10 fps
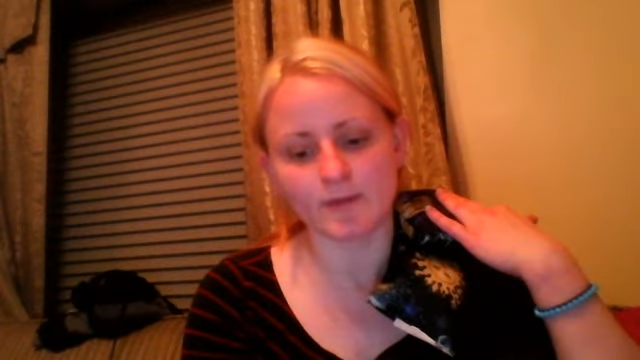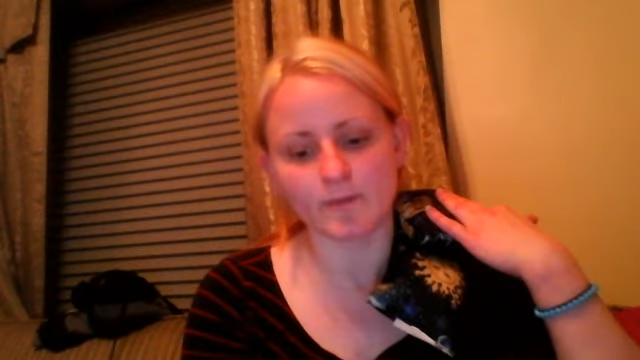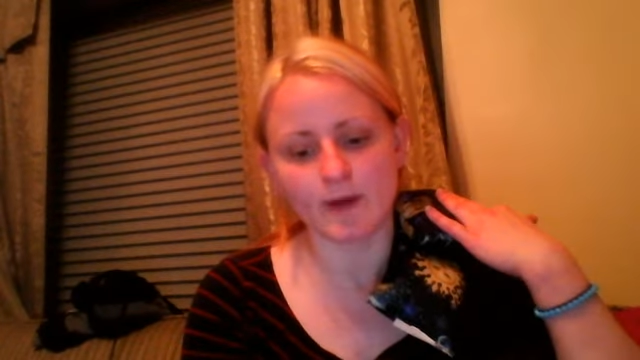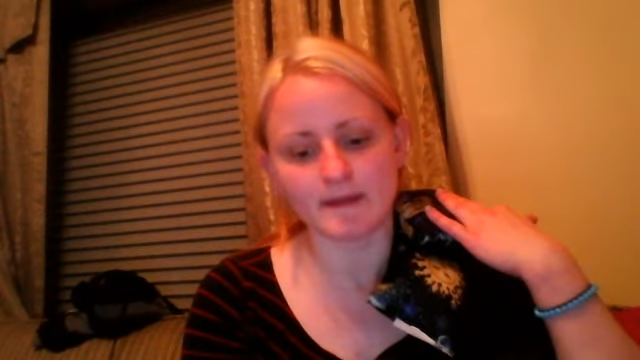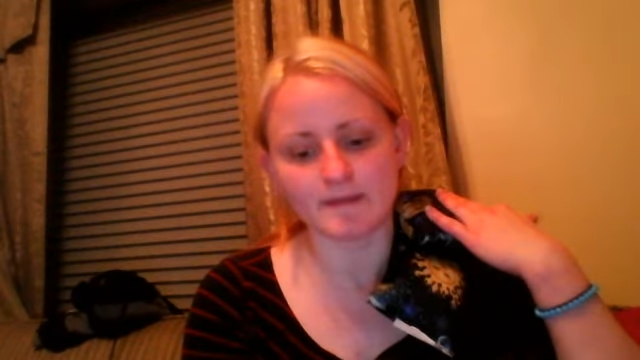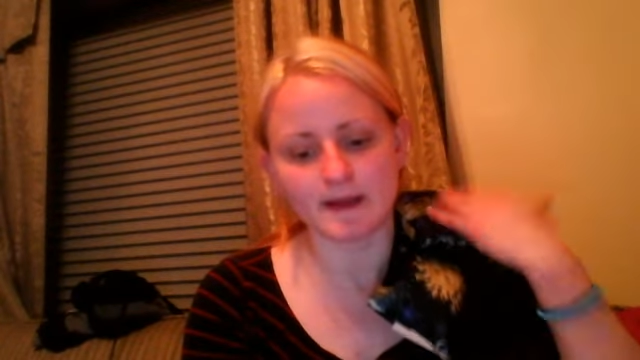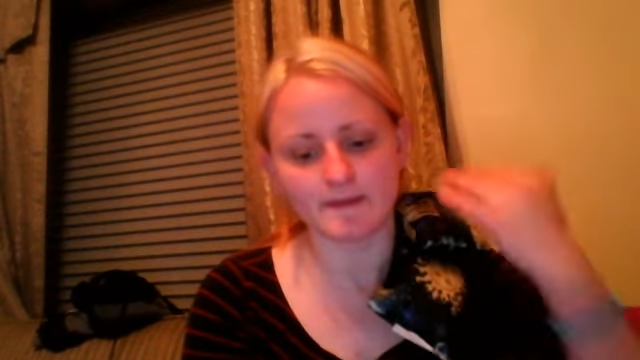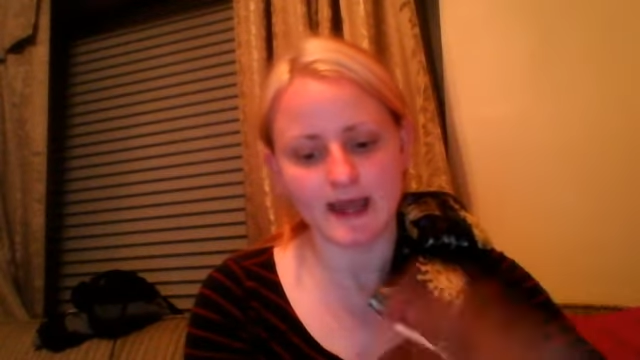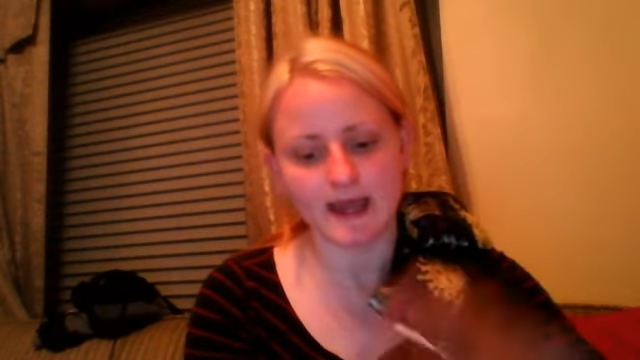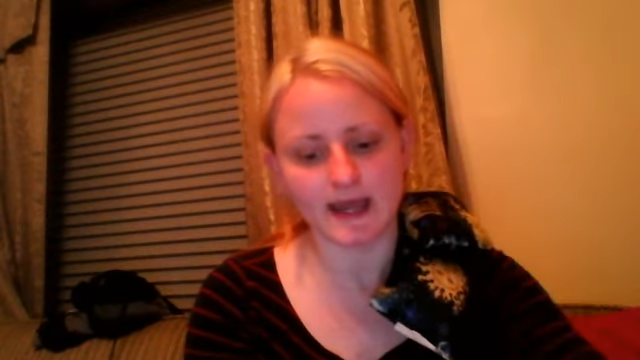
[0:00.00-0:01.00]
rubbing my
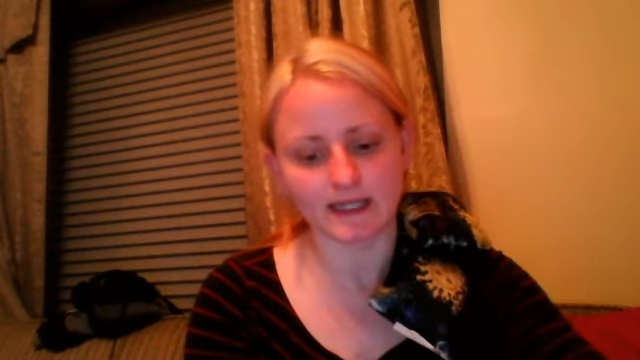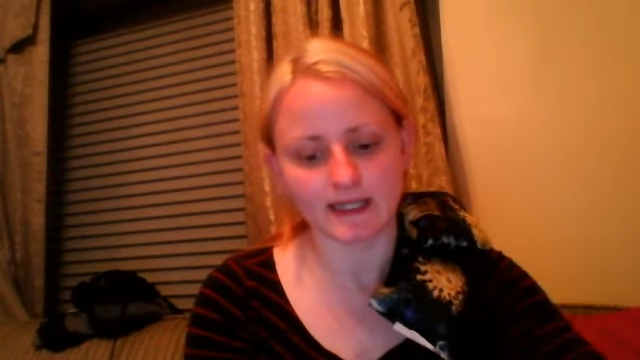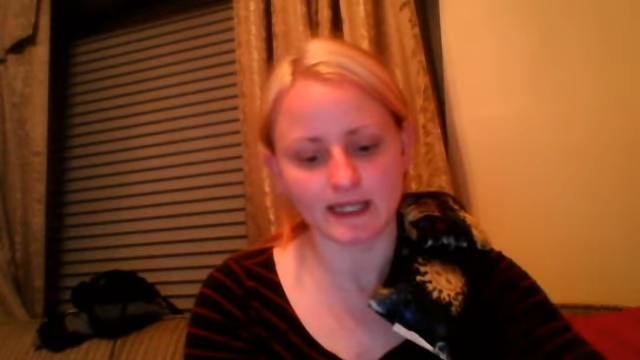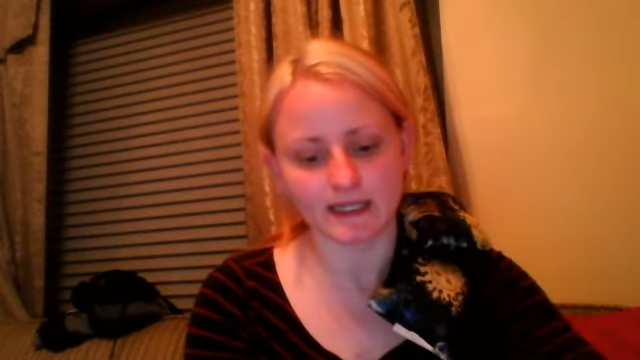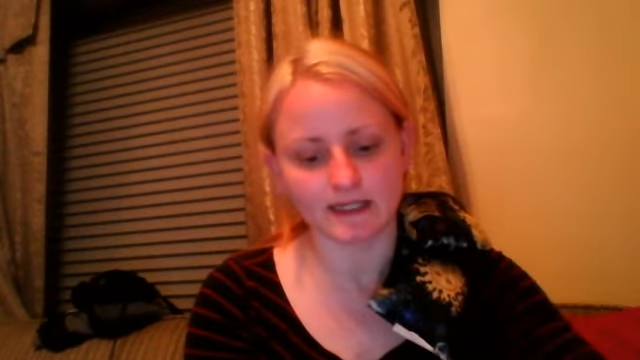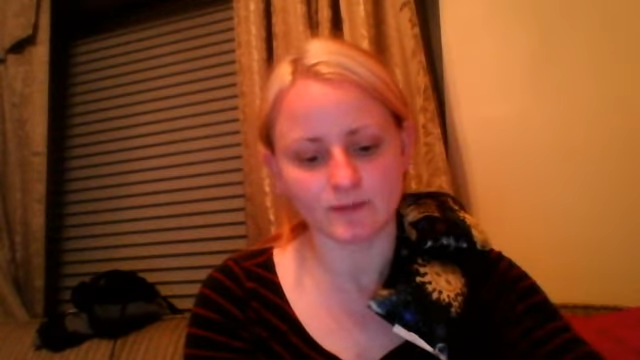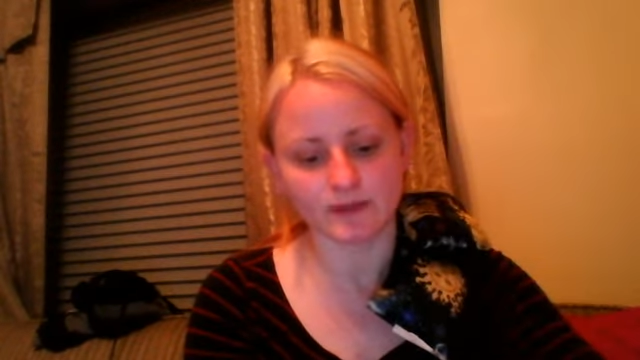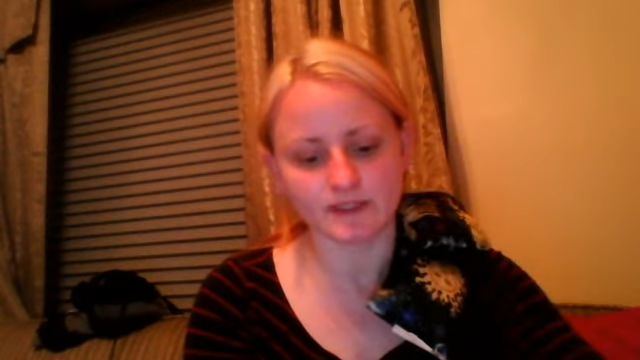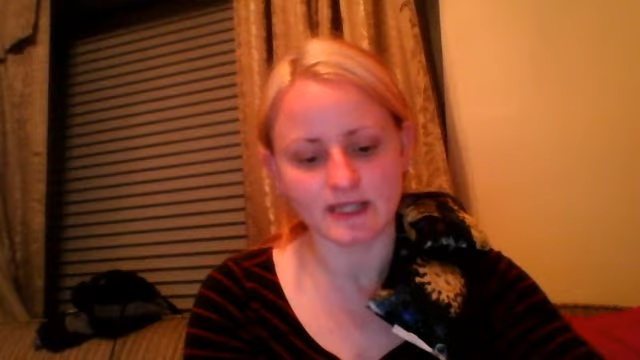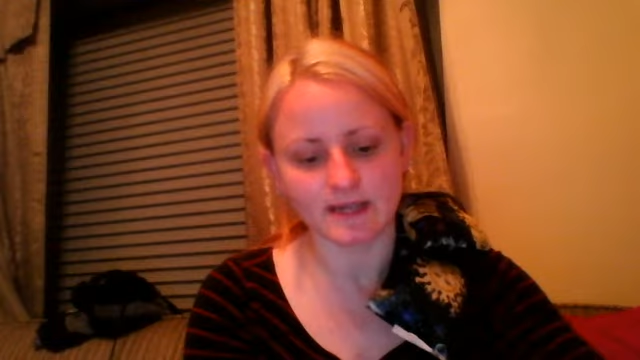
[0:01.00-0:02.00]
back and it
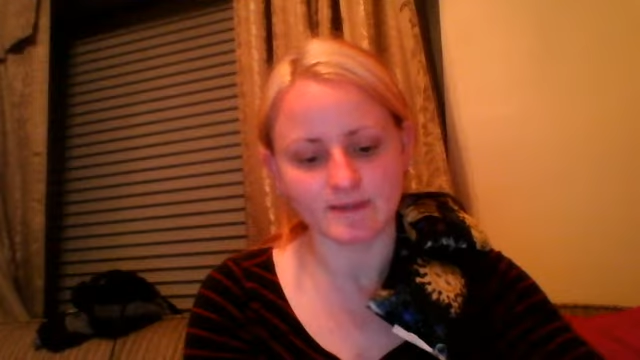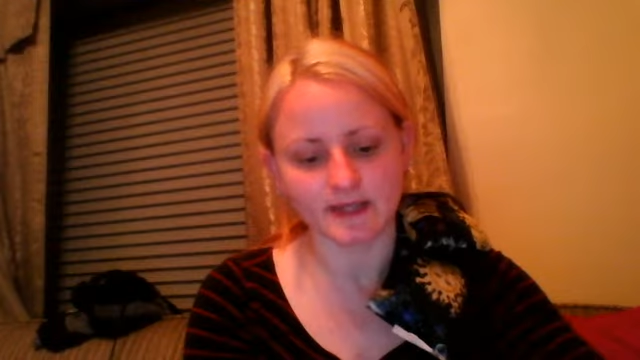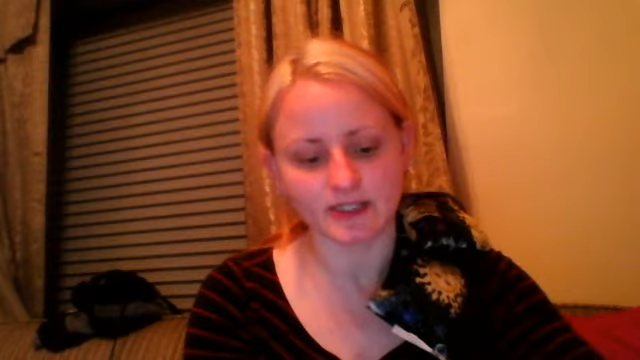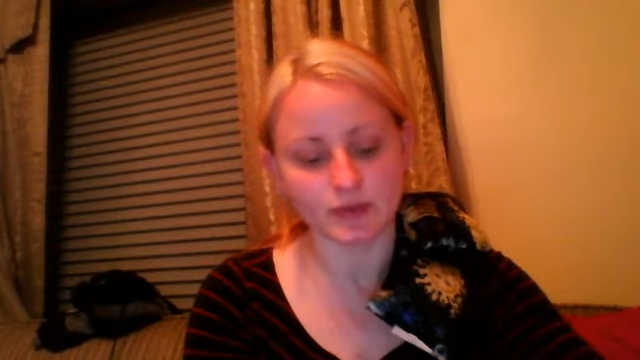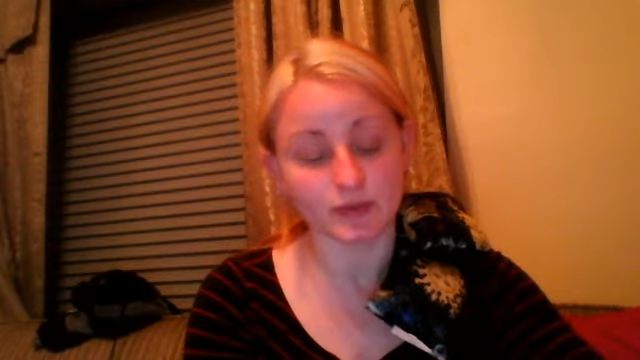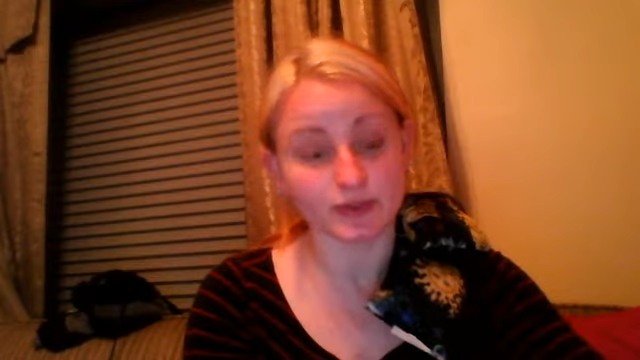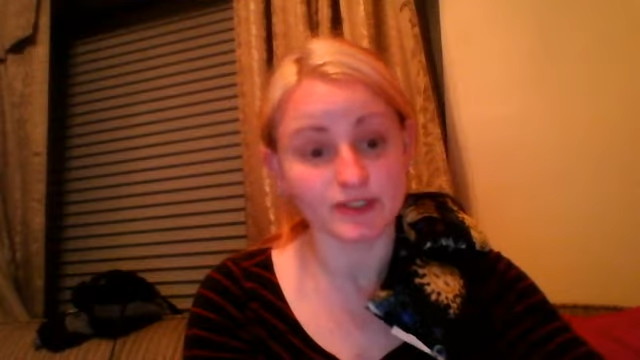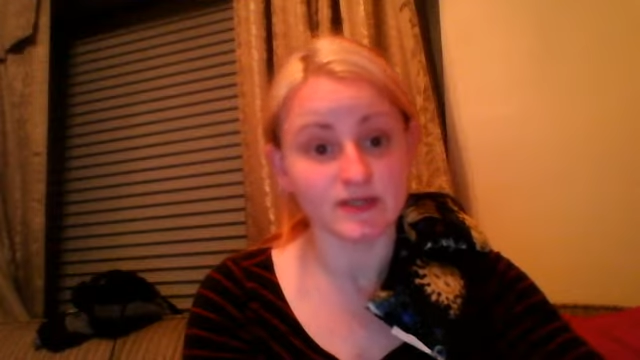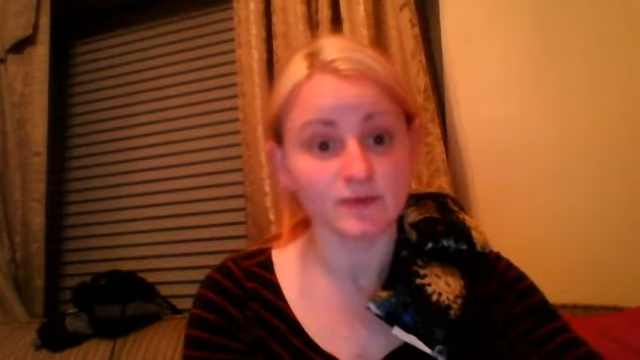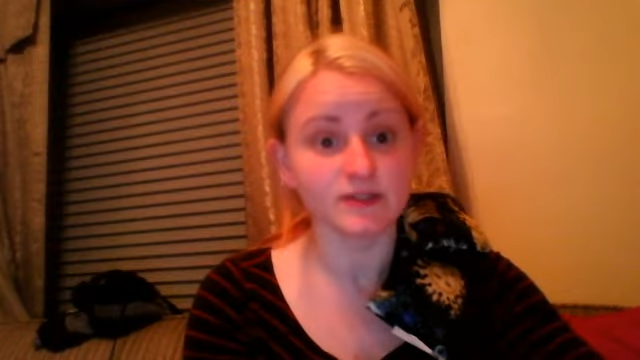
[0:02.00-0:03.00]
was and my shoulders,
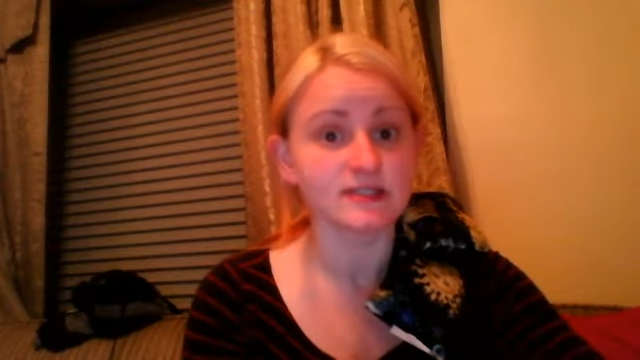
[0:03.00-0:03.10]
and it was